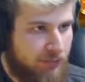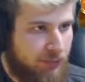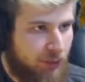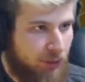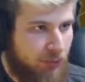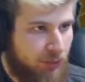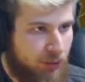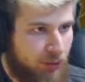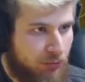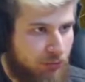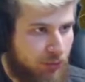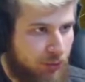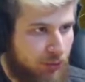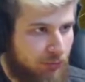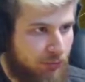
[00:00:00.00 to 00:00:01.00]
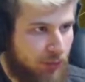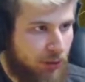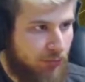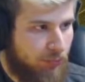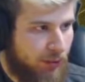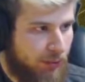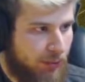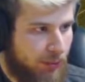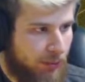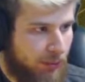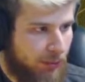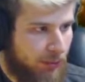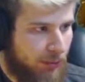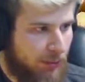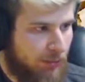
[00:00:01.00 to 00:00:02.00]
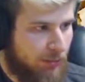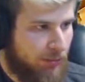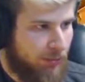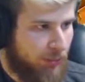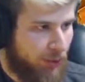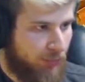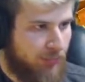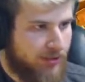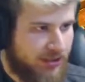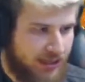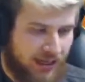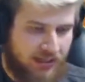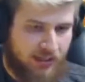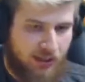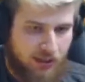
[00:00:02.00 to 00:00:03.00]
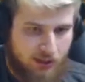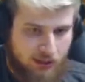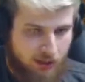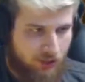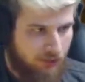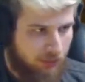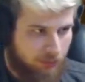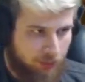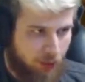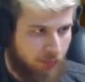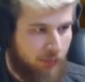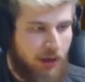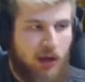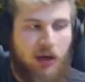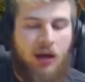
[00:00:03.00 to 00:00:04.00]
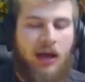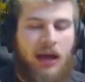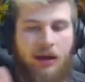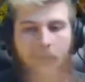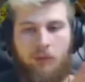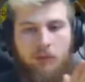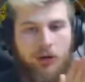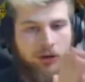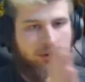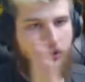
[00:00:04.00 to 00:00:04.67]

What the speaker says: Boom, boom, boom, boom, boom, boom, boom, boom, boom, boom. It's connected to Altanova. Boom. We're doing